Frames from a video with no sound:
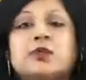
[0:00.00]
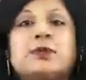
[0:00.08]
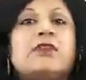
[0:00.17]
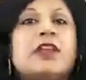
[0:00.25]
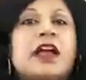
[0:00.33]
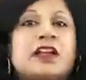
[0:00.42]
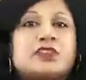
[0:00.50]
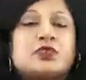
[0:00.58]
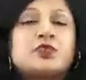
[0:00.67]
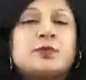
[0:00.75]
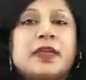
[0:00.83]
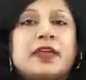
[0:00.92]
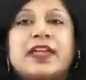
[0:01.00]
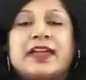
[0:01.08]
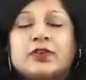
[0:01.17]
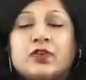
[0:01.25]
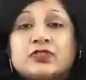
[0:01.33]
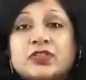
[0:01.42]
will ask you to make a
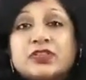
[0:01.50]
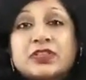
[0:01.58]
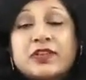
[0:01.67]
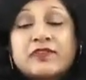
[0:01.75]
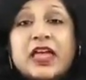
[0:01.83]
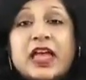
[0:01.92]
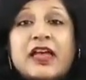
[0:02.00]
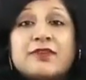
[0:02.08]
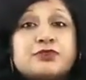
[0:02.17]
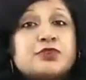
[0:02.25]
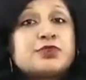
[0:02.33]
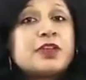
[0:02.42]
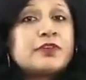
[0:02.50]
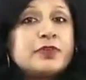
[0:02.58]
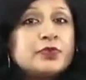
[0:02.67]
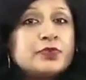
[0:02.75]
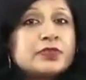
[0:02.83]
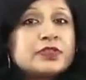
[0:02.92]
diagnosis. They will have to give
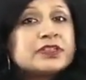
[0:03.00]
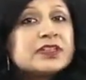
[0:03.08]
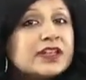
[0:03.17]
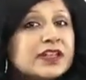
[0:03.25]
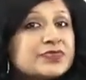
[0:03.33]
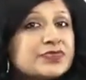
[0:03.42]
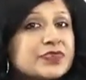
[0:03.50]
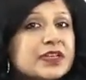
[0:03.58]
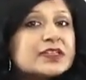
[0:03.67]
you certain history,